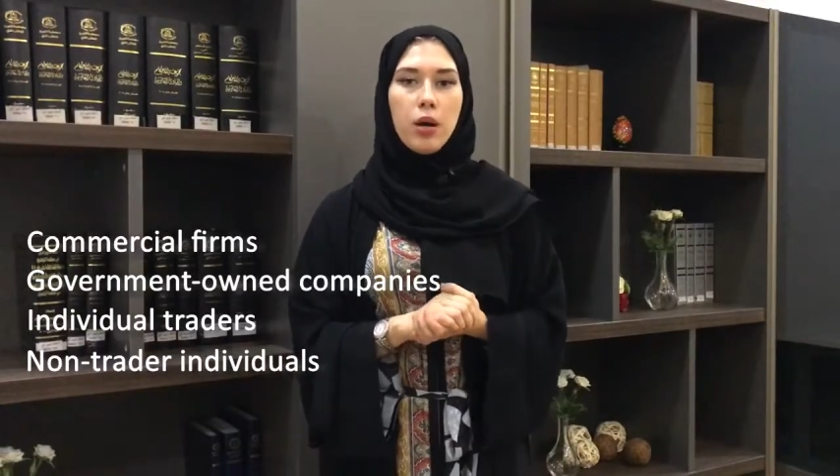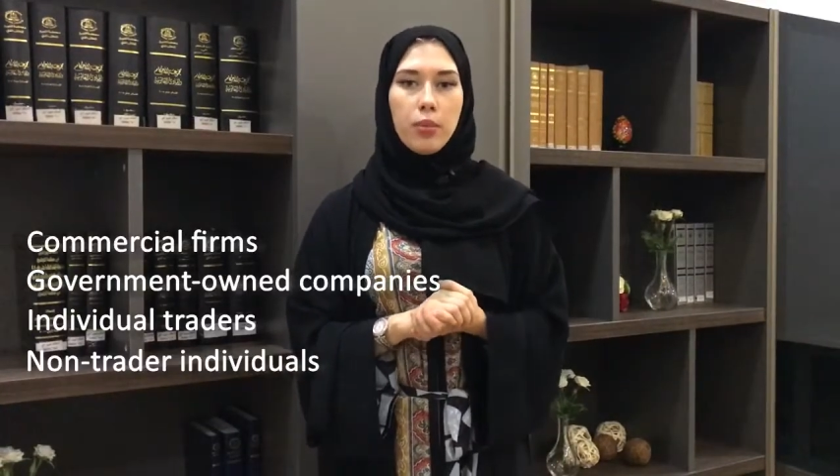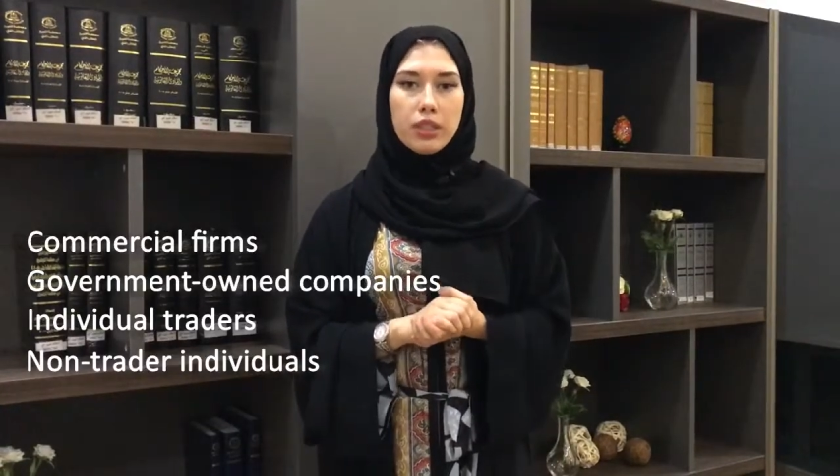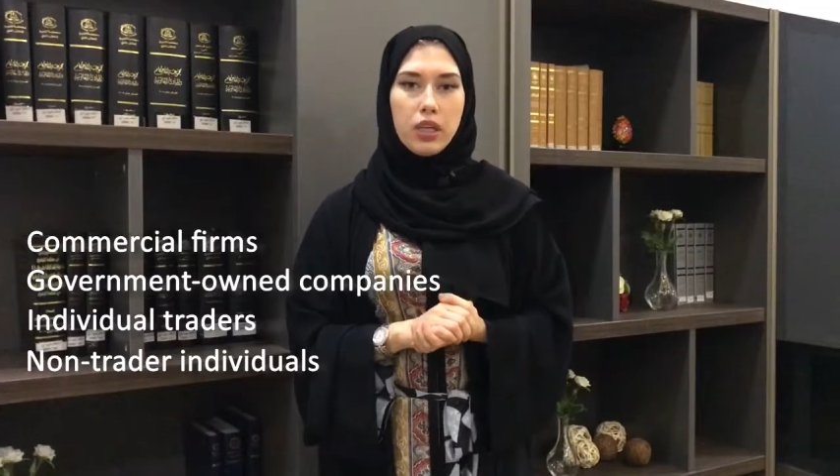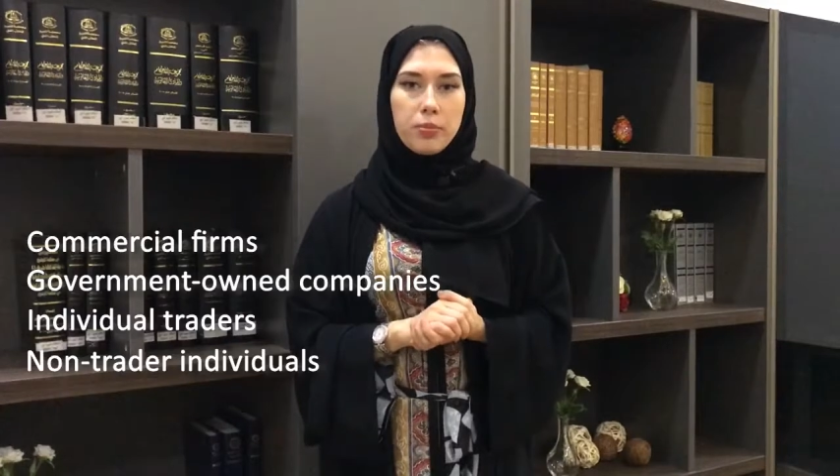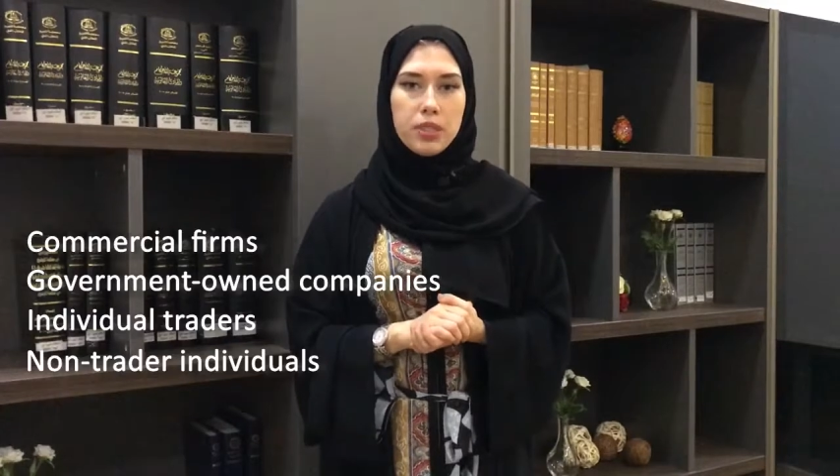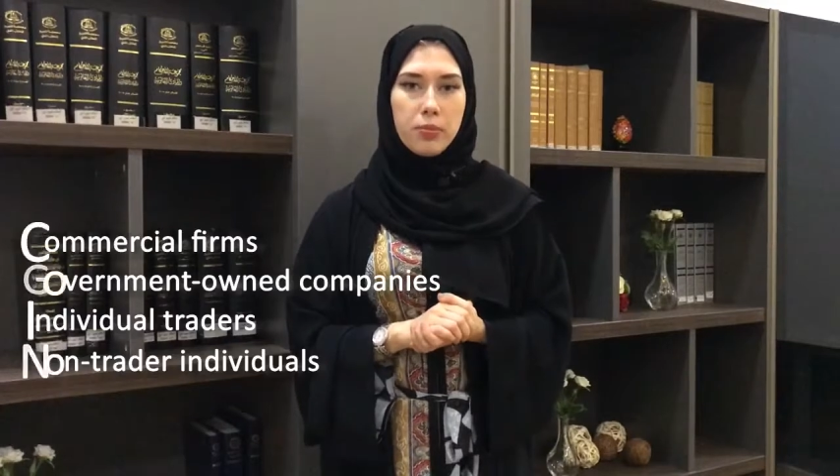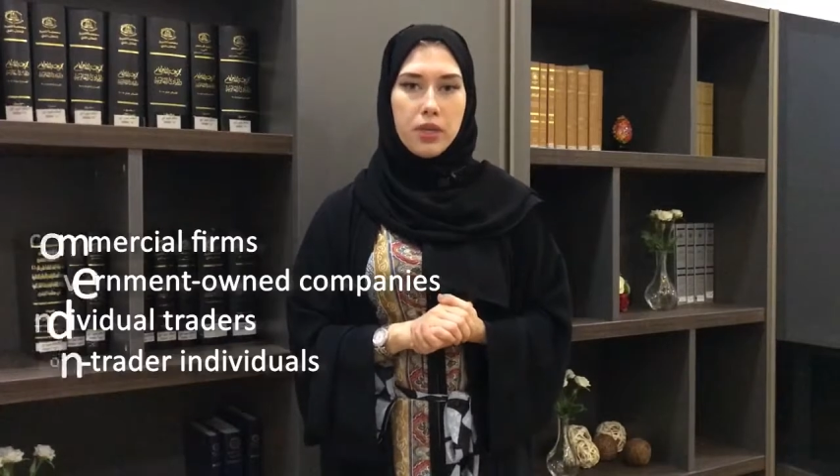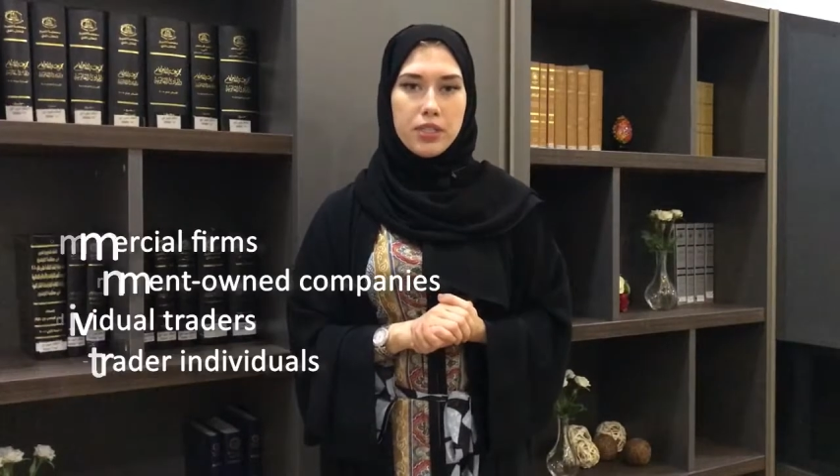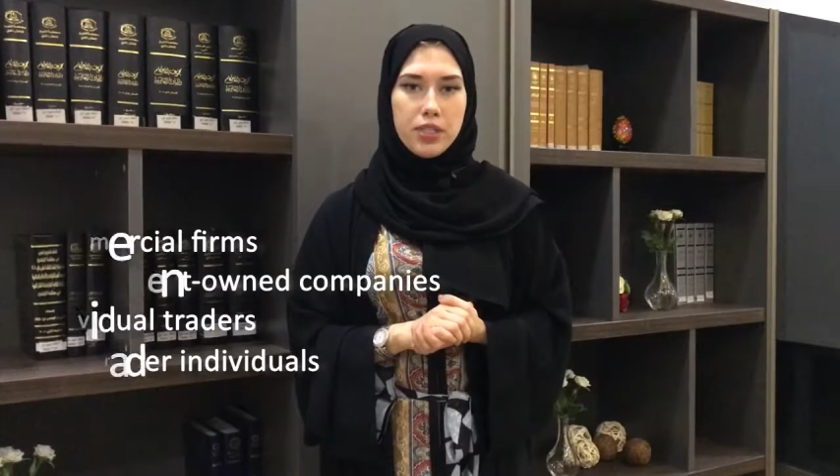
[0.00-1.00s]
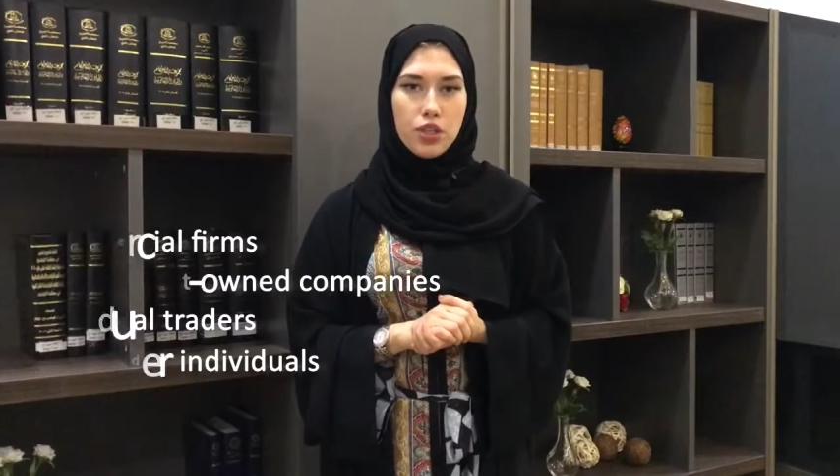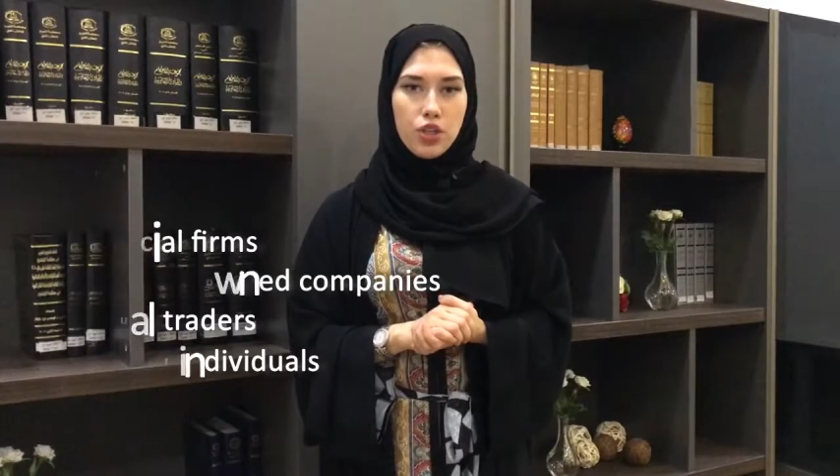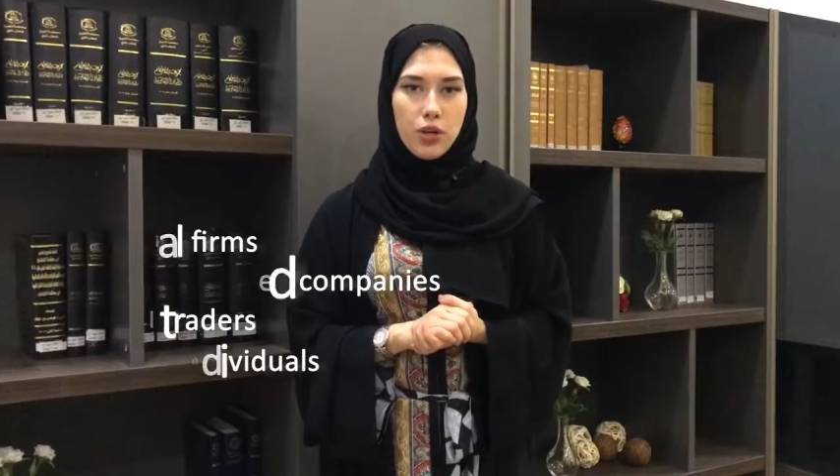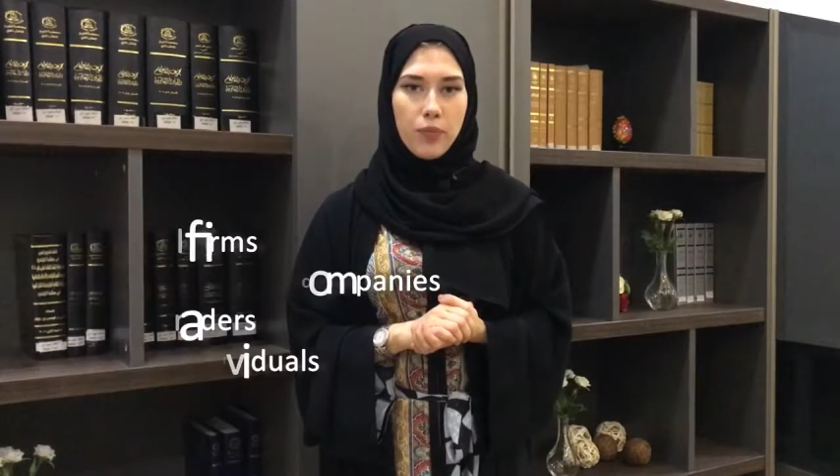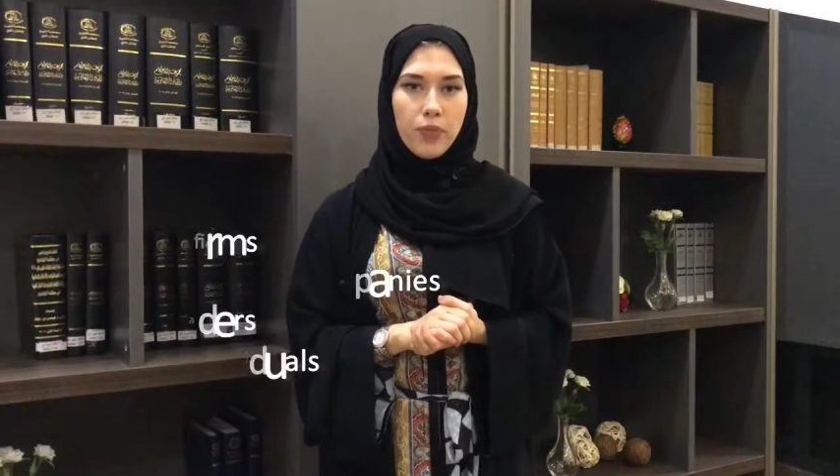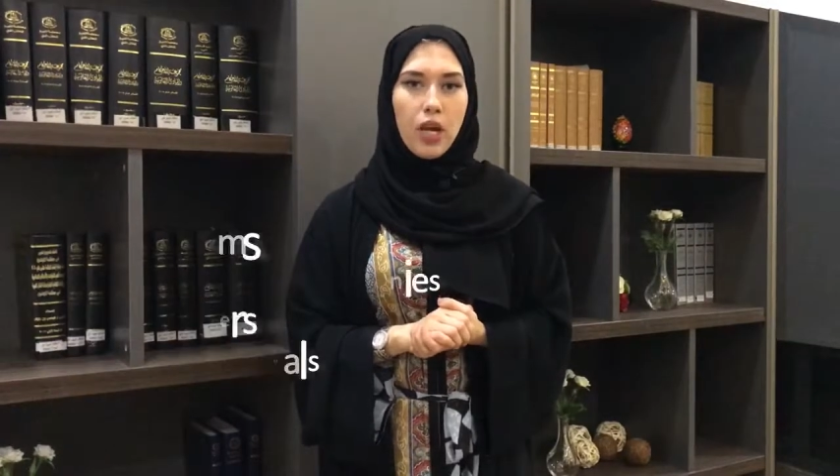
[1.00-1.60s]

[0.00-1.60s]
bankruptcy procedure.